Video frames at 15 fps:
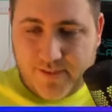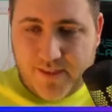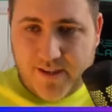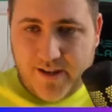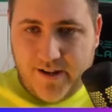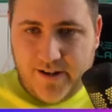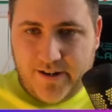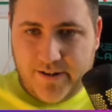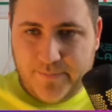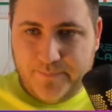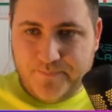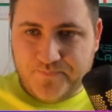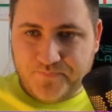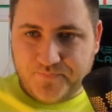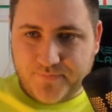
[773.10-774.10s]

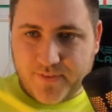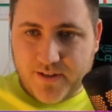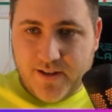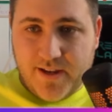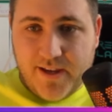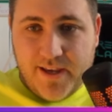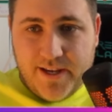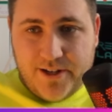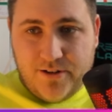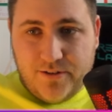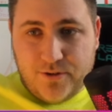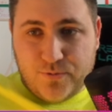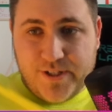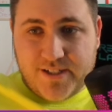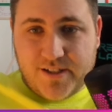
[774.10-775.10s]

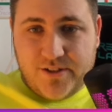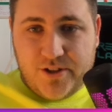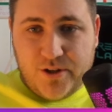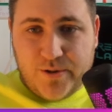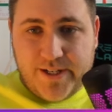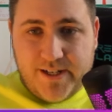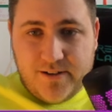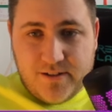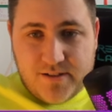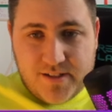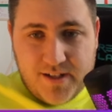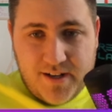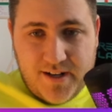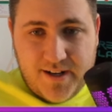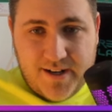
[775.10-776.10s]
the recent donators,
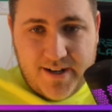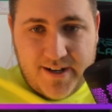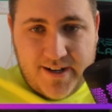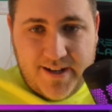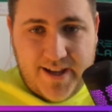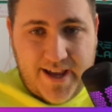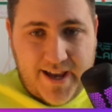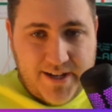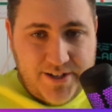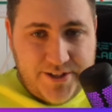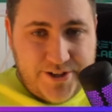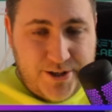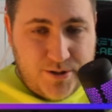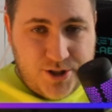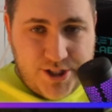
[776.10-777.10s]

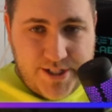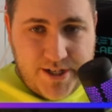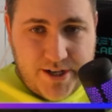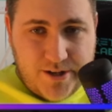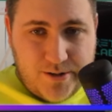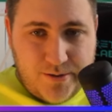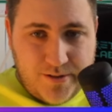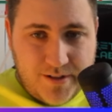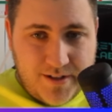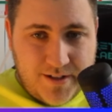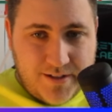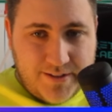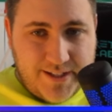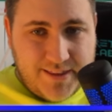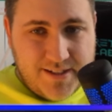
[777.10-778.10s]

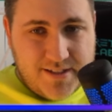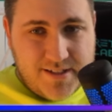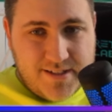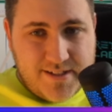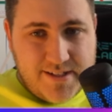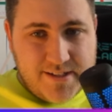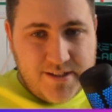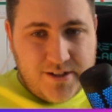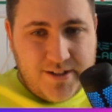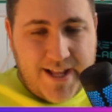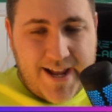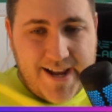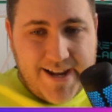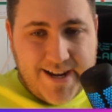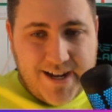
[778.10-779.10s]
NQGO, like this is his little
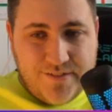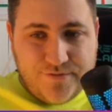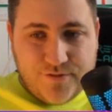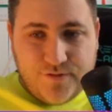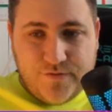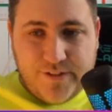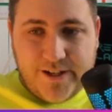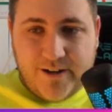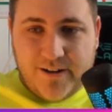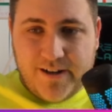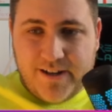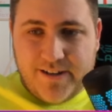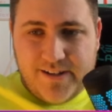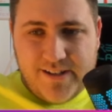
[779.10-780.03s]
icon for flair, and it's